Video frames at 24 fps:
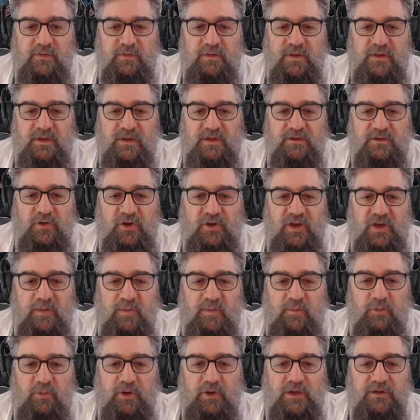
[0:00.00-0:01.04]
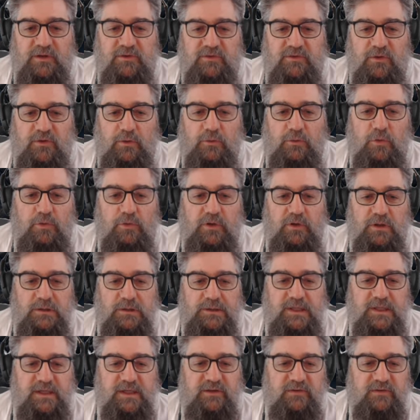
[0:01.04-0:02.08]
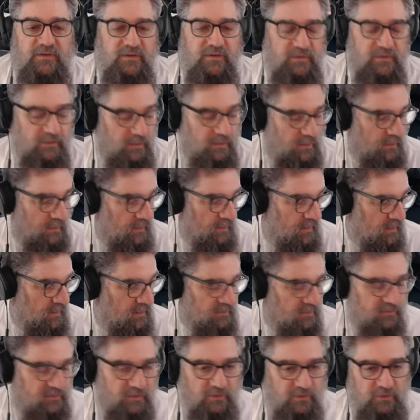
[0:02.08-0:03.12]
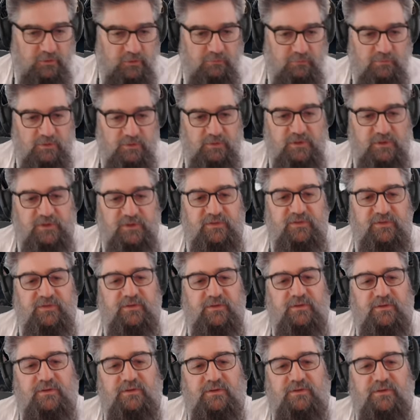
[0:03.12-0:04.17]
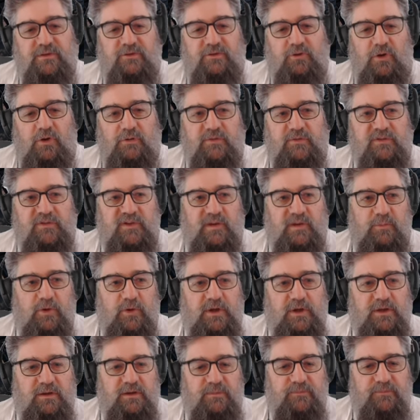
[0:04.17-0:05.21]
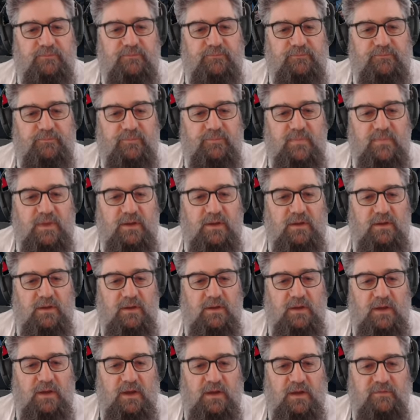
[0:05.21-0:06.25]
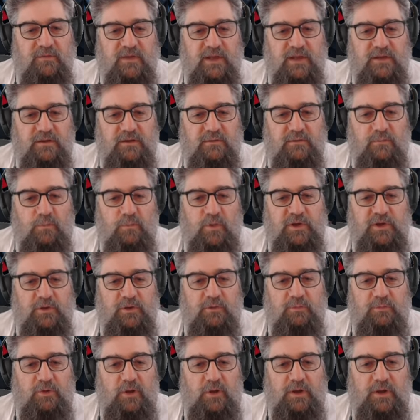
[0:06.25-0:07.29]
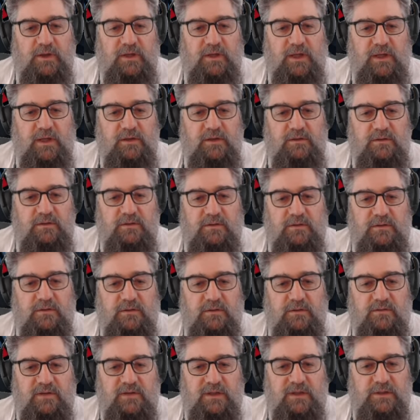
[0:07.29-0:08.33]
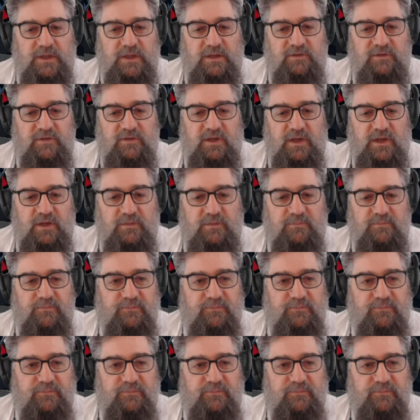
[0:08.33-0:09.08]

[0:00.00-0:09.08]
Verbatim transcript: the dynamic brake is no longer linked until you release the driver's air brake, and then when you apply it again, they're linked again.